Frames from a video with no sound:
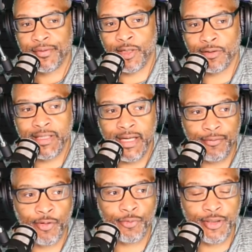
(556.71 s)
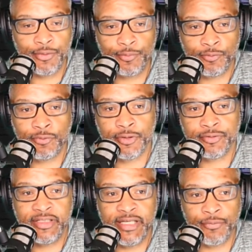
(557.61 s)
Oh, okay, well we'll we'll
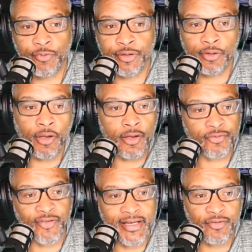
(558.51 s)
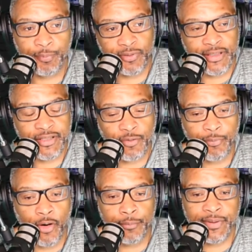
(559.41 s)
get with the Las Vegas Police
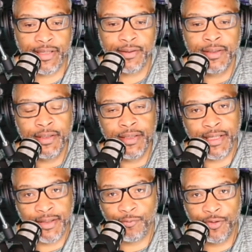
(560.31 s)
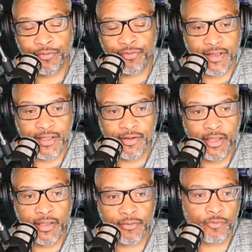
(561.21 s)
Department and we'll send
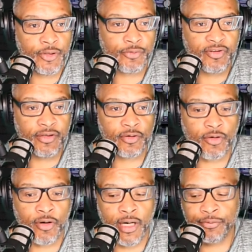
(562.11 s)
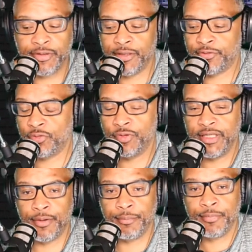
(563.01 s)
uh we'll send a car out there to
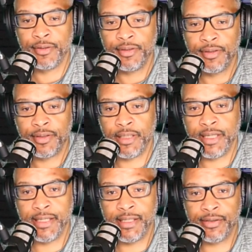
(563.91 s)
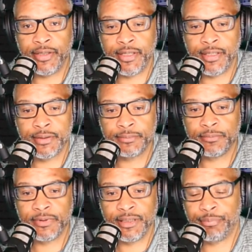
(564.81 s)
him and uh
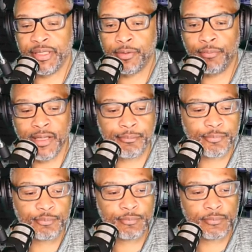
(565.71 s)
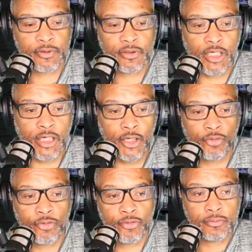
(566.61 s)
and pick him up.
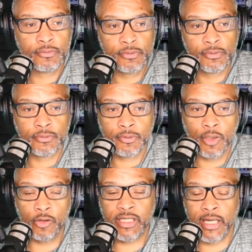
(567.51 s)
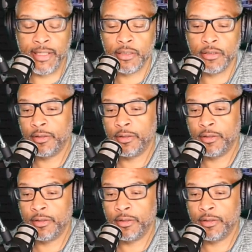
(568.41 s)
Oh. Okay.